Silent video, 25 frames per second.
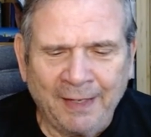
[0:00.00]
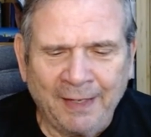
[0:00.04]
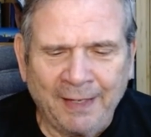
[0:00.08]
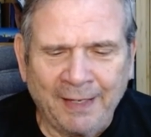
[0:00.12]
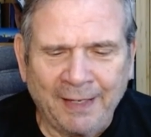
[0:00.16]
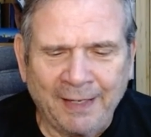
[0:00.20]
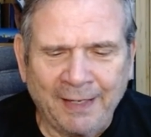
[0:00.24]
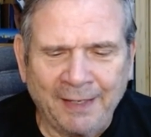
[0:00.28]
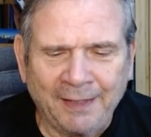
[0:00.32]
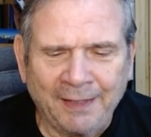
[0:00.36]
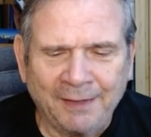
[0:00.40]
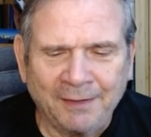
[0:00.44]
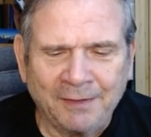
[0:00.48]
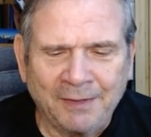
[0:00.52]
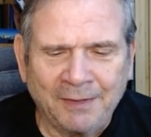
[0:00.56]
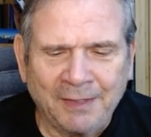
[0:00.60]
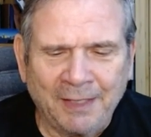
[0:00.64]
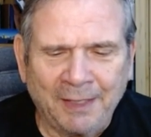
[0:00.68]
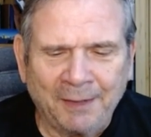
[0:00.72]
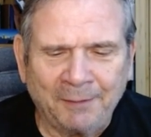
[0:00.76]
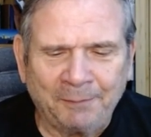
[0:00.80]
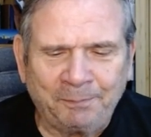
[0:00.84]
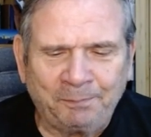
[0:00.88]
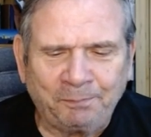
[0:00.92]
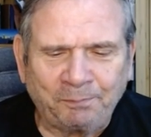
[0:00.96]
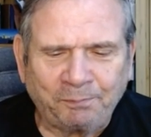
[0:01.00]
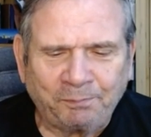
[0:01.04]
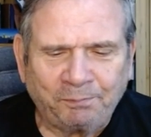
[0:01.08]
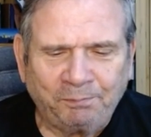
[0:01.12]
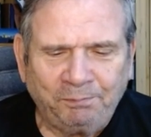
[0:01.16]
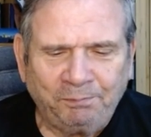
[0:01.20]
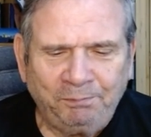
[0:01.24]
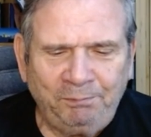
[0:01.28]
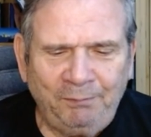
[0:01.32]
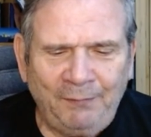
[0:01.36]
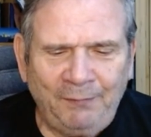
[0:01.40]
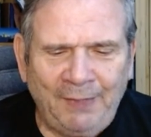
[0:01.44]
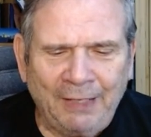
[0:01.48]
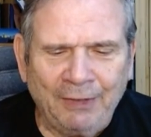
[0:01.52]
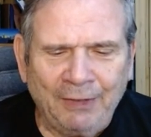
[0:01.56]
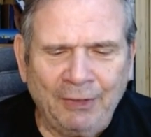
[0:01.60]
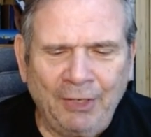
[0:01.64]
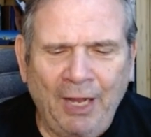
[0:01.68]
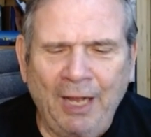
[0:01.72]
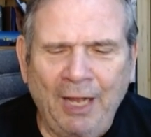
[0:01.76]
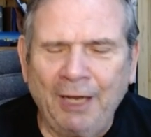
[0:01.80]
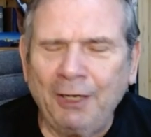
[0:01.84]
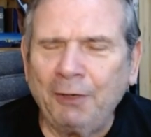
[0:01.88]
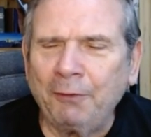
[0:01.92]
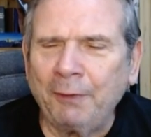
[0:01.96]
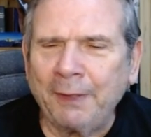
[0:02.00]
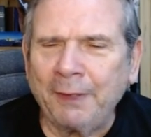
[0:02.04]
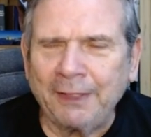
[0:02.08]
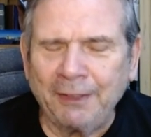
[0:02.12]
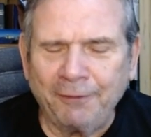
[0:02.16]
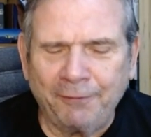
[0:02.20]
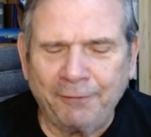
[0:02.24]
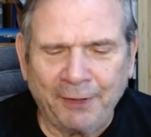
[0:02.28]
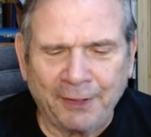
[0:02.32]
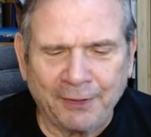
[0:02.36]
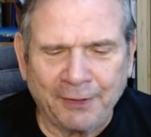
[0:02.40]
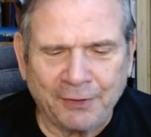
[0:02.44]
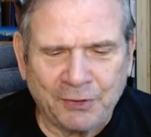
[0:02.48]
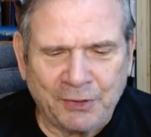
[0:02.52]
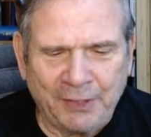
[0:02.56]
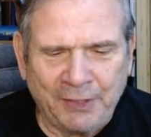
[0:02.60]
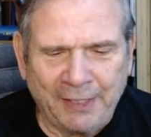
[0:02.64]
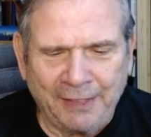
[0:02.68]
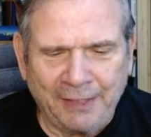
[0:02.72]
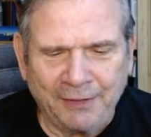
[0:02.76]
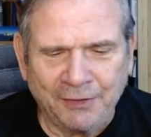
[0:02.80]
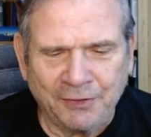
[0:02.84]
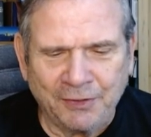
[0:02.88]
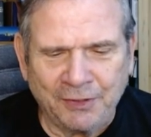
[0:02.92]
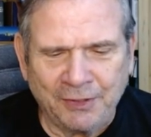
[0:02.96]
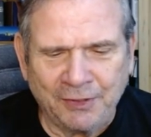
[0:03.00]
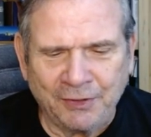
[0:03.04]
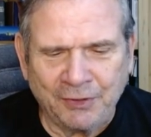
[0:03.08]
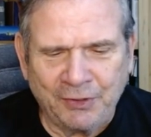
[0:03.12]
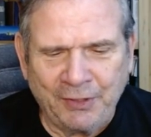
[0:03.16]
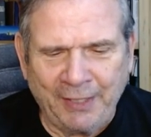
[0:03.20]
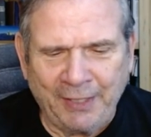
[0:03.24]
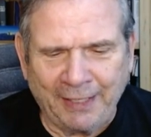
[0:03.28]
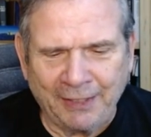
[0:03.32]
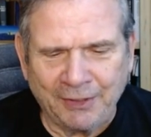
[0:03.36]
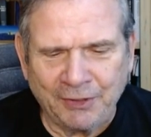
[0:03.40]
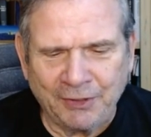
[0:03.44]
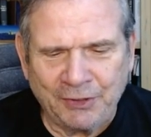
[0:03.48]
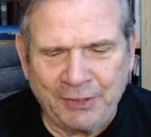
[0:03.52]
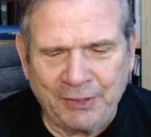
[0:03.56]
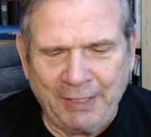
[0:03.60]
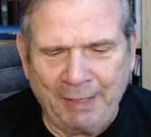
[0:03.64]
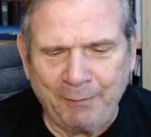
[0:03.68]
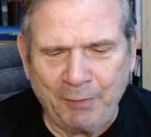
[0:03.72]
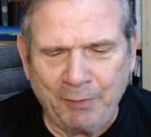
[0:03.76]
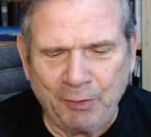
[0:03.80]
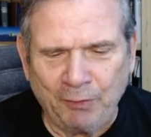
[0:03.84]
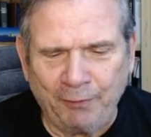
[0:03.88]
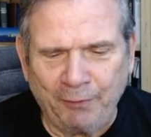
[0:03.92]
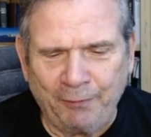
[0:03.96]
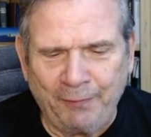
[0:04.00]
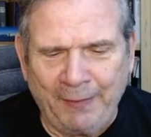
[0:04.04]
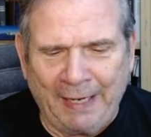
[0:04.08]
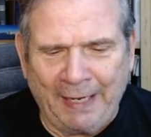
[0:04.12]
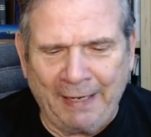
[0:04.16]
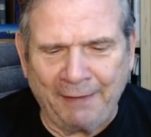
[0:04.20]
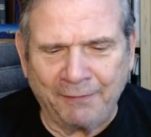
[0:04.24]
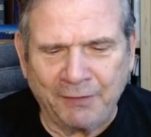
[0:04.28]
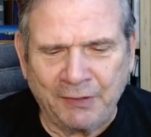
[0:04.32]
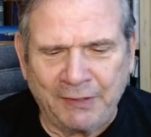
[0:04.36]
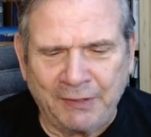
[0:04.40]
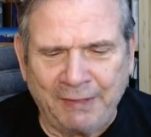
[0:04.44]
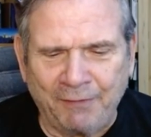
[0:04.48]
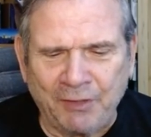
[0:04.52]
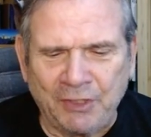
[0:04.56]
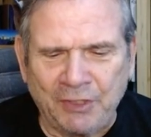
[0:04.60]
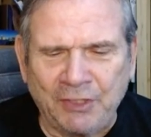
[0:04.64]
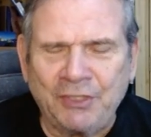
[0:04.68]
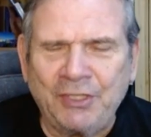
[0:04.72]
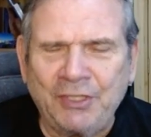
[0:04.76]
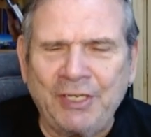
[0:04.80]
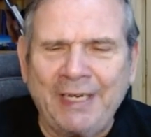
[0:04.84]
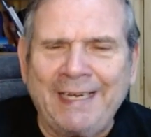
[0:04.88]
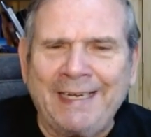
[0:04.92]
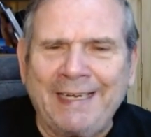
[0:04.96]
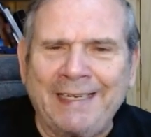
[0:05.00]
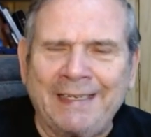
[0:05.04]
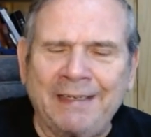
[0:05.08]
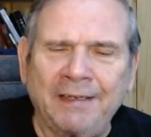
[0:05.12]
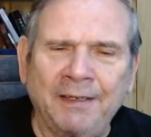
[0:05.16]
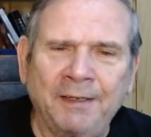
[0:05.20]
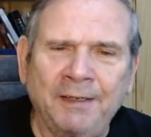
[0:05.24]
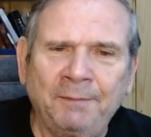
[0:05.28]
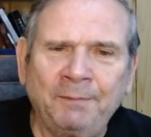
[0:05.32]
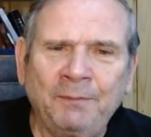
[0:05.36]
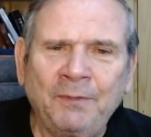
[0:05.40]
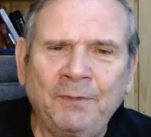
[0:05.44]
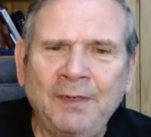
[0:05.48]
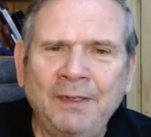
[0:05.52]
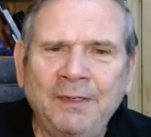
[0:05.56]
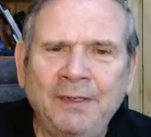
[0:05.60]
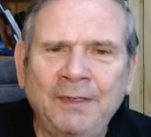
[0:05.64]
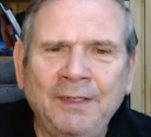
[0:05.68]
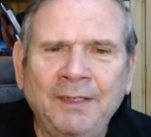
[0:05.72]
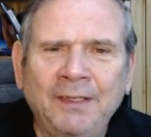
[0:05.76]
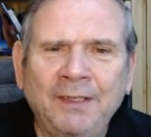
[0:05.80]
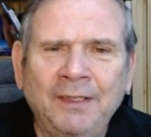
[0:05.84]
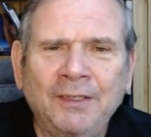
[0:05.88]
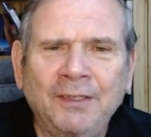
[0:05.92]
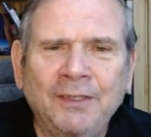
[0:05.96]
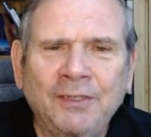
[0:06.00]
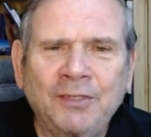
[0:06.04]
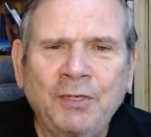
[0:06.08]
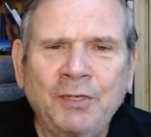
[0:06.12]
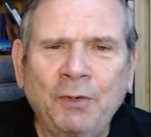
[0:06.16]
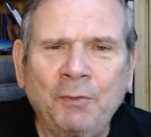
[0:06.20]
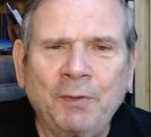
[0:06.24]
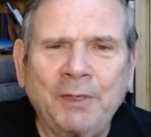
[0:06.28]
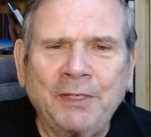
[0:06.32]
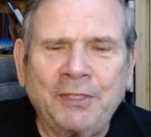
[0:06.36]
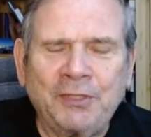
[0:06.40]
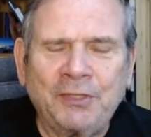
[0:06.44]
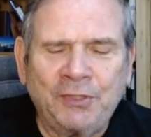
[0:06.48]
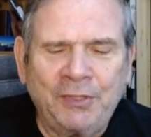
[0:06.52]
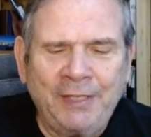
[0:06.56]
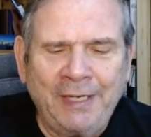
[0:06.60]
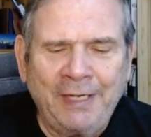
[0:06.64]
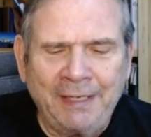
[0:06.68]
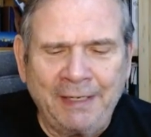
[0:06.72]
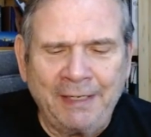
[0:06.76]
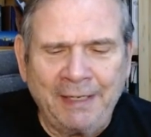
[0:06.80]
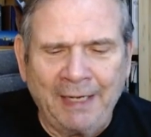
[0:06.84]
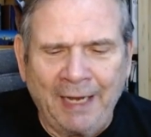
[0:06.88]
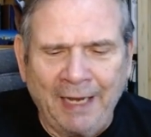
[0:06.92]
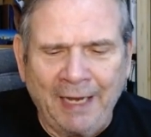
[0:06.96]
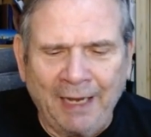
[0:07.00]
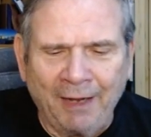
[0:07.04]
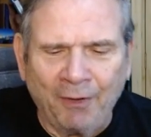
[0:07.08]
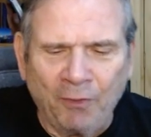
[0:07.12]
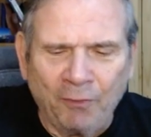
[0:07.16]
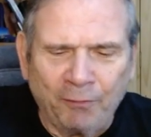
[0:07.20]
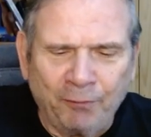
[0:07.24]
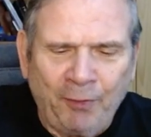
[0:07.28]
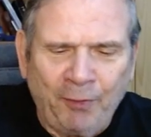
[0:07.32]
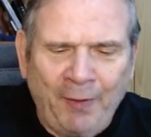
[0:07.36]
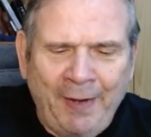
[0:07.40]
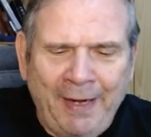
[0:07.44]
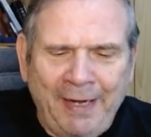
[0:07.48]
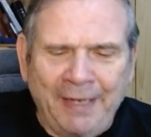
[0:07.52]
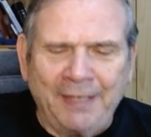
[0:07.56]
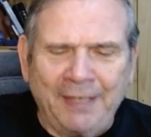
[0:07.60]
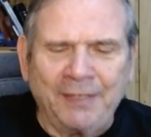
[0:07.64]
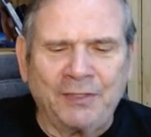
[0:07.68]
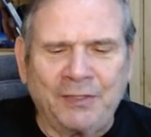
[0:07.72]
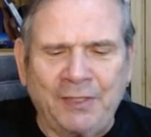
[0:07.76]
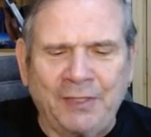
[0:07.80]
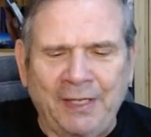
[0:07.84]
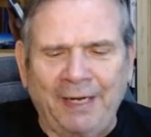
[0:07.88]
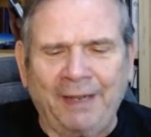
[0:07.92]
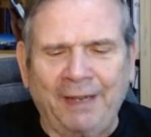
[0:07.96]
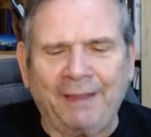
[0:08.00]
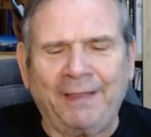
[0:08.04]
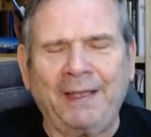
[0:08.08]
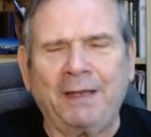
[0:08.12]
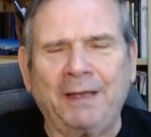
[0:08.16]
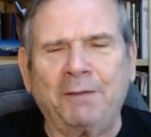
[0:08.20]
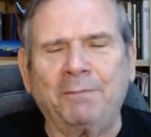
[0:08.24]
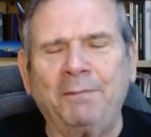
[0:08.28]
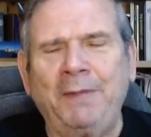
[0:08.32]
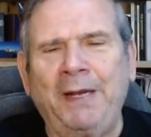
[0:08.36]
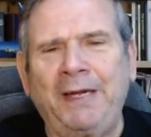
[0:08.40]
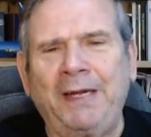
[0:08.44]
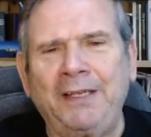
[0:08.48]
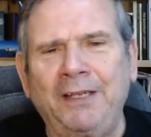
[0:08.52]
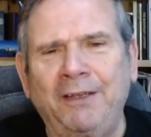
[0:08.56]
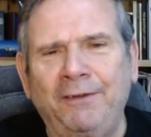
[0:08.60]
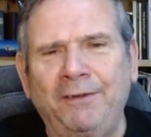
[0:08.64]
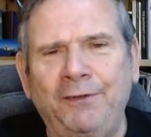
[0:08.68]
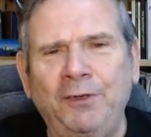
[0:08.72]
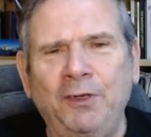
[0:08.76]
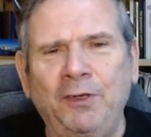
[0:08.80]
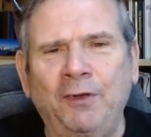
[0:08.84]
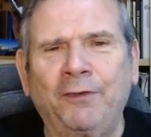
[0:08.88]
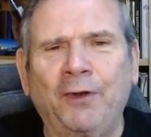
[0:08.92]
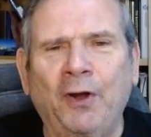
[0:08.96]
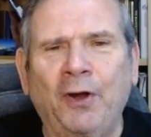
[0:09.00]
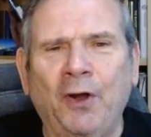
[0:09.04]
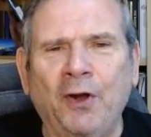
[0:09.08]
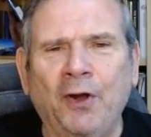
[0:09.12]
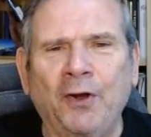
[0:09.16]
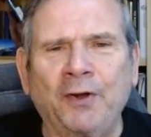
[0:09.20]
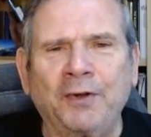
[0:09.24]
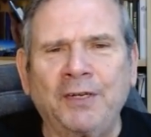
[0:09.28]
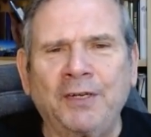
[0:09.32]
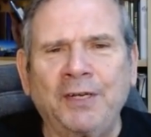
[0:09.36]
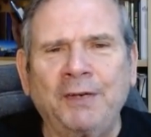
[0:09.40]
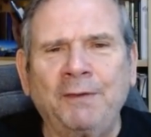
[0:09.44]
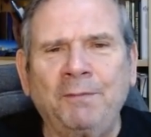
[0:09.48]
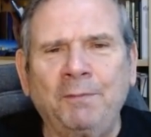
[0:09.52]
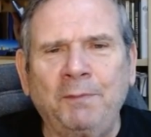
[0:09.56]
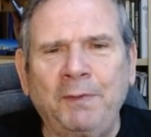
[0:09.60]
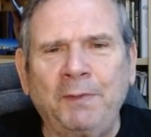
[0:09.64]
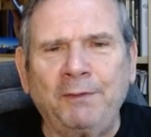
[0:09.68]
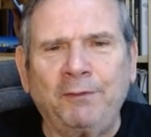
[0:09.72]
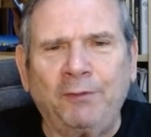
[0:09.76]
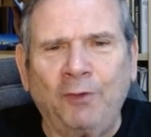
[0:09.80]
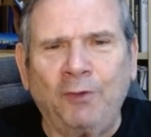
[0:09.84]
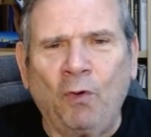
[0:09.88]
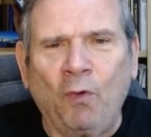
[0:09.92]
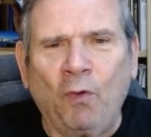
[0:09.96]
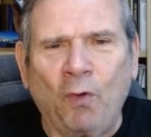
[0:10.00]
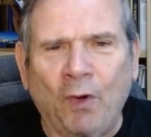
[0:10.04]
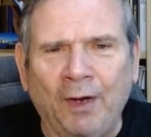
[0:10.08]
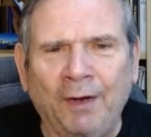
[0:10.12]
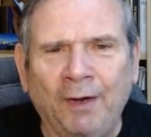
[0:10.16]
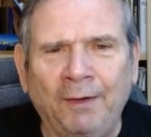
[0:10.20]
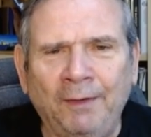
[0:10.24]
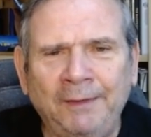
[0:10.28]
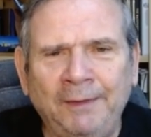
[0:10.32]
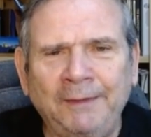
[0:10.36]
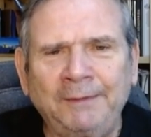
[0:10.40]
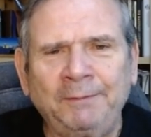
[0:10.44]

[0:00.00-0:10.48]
And um, conquering the Philistines in 2 Samuel 5:17. So we see a phrase that I think many of you have heard before,